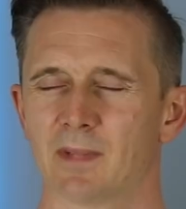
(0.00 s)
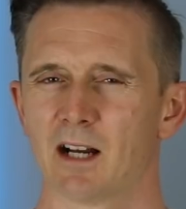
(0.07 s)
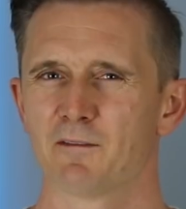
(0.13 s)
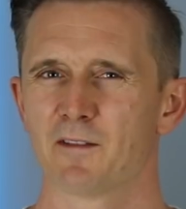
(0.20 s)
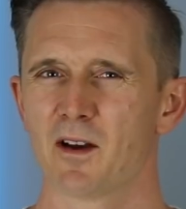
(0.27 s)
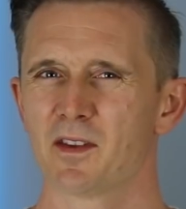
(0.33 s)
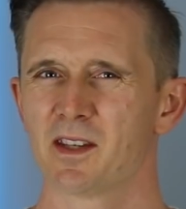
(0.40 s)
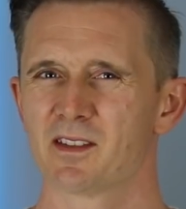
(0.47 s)
I
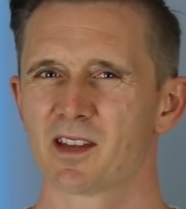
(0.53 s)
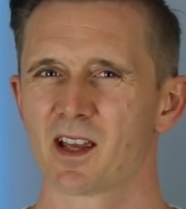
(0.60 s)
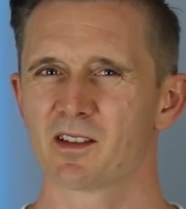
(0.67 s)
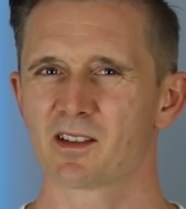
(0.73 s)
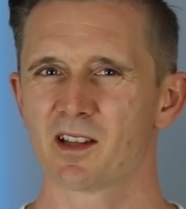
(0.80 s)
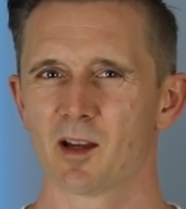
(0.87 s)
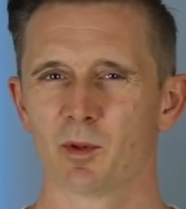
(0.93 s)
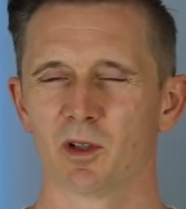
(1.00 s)
found the
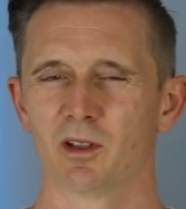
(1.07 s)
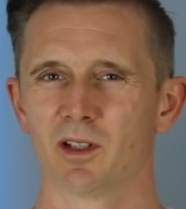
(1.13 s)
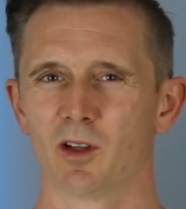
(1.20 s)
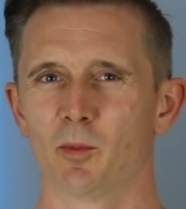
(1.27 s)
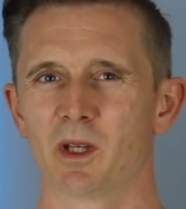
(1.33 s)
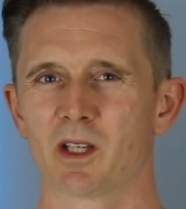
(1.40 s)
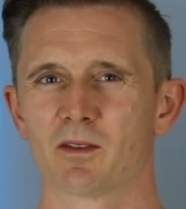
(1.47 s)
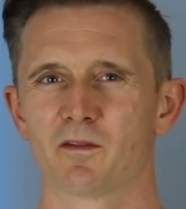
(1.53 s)
intense label a
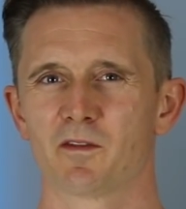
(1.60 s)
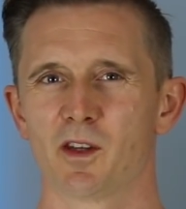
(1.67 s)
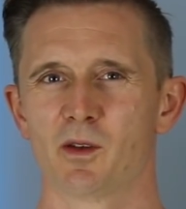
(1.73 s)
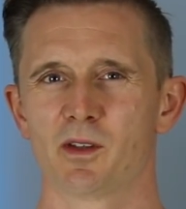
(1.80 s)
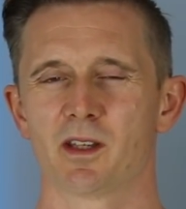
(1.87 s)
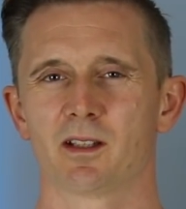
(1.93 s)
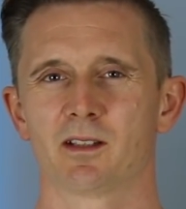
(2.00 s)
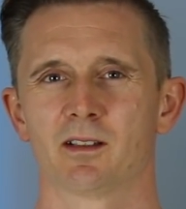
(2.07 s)
little bit
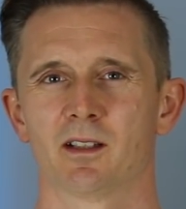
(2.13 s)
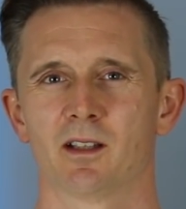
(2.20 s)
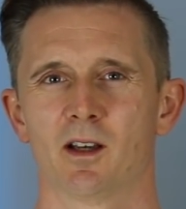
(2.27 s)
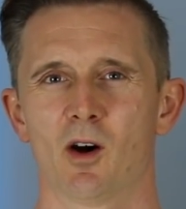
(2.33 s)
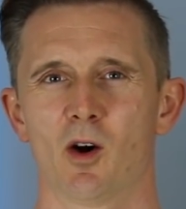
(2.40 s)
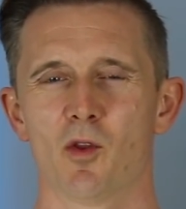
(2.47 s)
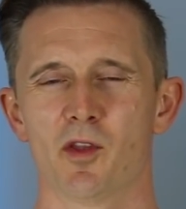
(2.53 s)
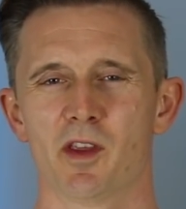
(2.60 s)
confusing
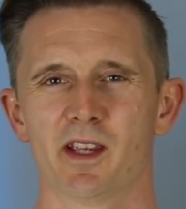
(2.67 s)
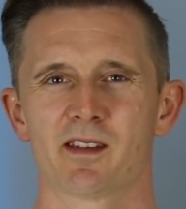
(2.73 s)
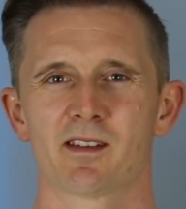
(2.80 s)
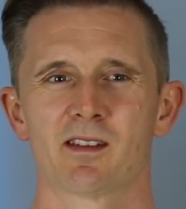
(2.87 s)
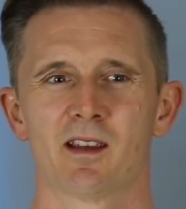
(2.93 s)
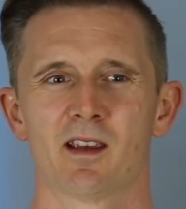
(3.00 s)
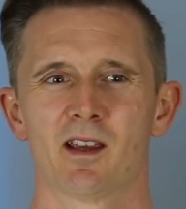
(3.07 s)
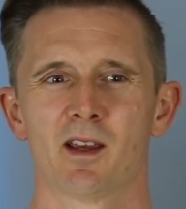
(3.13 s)
on
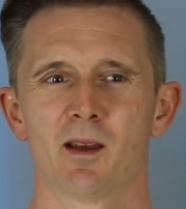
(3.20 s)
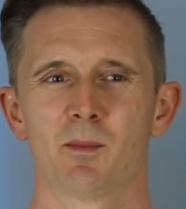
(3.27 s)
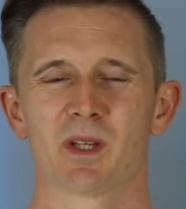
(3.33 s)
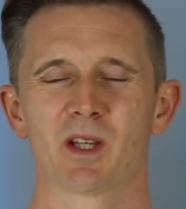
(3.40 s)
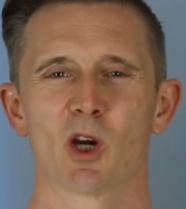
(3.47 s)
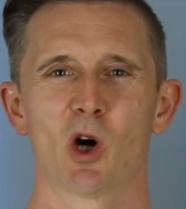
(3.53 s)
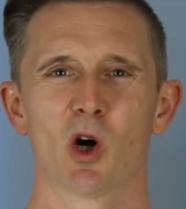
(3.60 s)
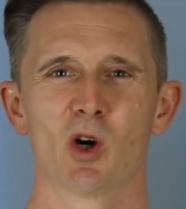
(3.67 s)
this
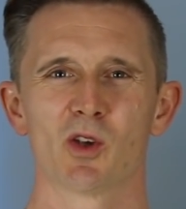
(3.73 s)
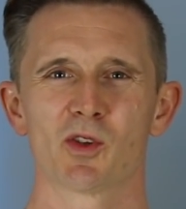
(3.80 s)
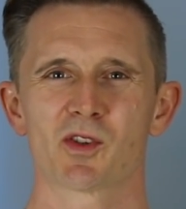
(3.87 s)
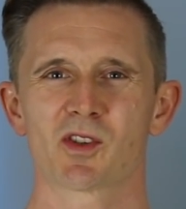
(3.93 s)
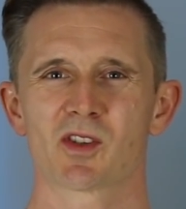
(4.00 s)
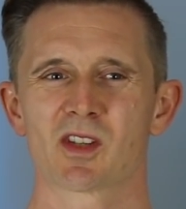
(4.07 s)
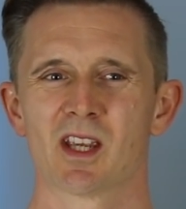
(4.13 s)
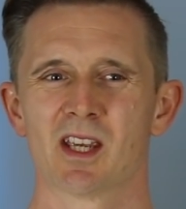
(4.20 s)

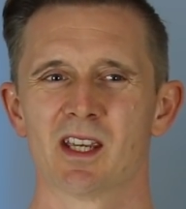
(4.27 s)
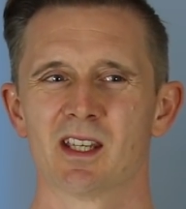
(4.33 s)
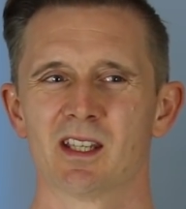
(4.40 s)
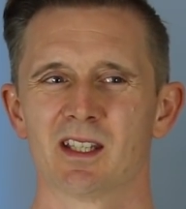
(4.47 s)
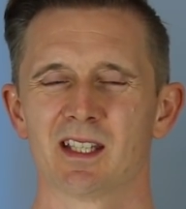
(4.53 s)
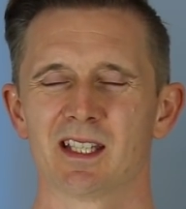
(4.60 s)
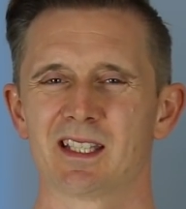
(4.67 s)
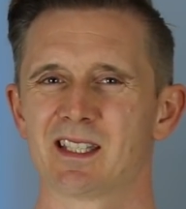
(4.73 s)
because
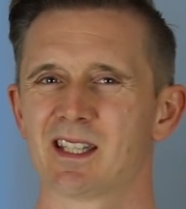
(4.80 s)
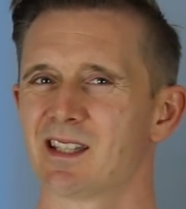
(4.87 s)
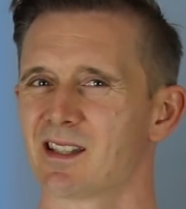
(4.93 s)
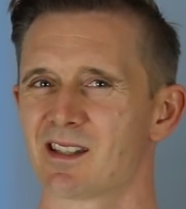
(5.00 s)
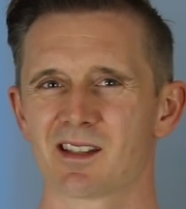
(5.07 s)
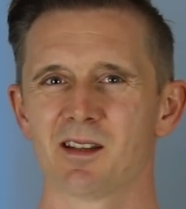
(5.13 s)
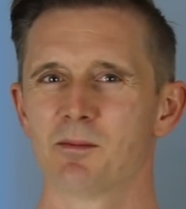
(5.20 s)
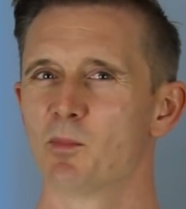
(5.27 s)
it didn't
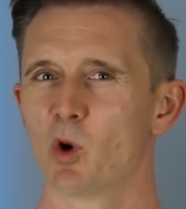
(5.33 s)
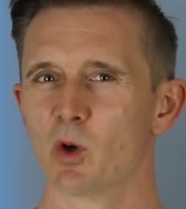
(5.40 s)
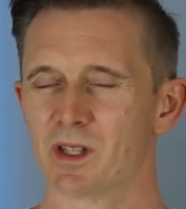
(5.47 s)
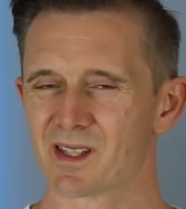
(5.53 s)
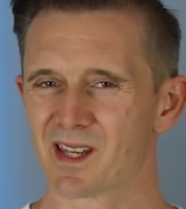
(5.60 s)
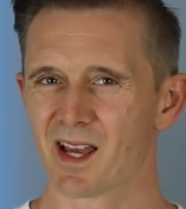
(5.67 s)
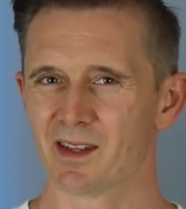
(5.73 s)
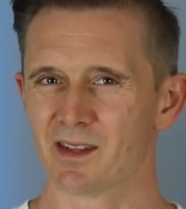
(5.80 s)
seem more
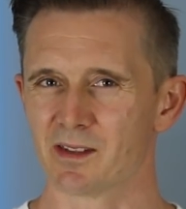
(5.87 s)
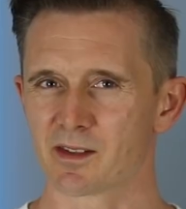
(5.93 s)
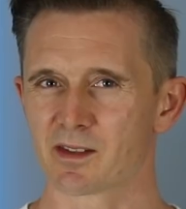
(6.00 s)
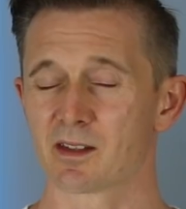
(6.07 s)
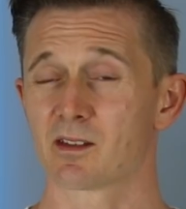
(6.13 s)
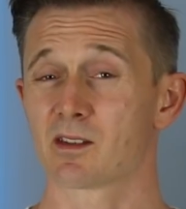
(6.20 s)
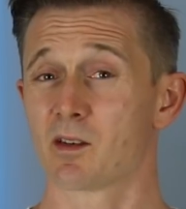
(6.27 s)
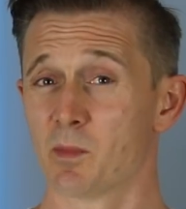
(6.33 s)

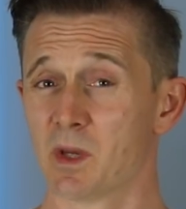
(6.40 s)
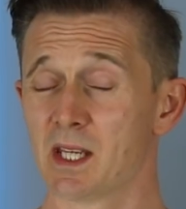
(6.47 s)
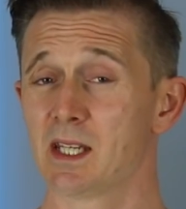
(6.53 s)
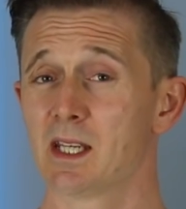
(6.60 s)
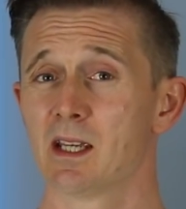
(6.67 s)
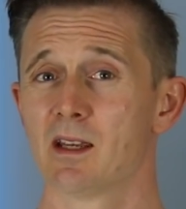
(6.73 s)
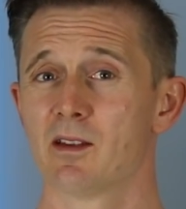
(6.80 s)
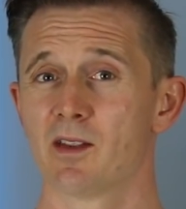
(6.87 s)
intense to
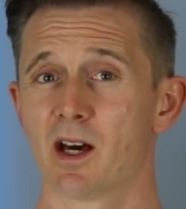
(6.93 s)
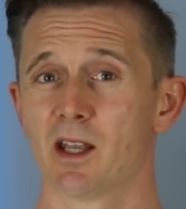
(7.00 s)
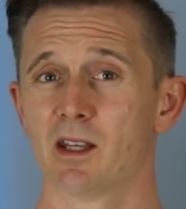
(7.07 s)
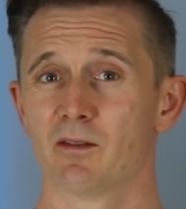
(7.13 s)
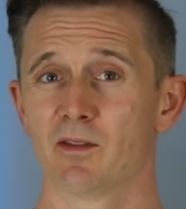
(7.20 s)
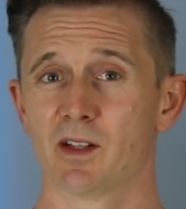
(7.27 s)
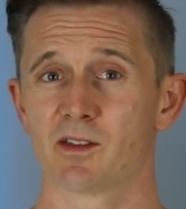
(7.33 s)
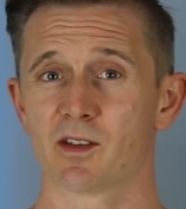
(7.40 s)
me than
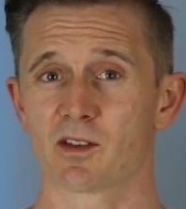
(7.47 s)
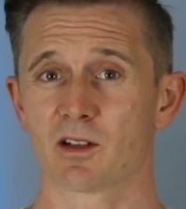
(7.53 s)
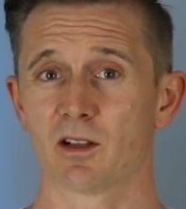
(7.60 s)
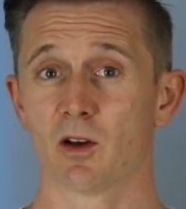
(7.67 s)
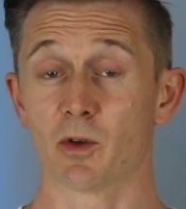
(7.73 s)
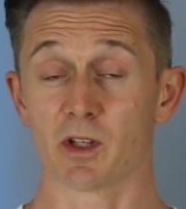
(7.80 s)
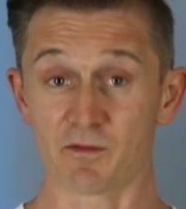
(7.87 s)
Aventus Cologne.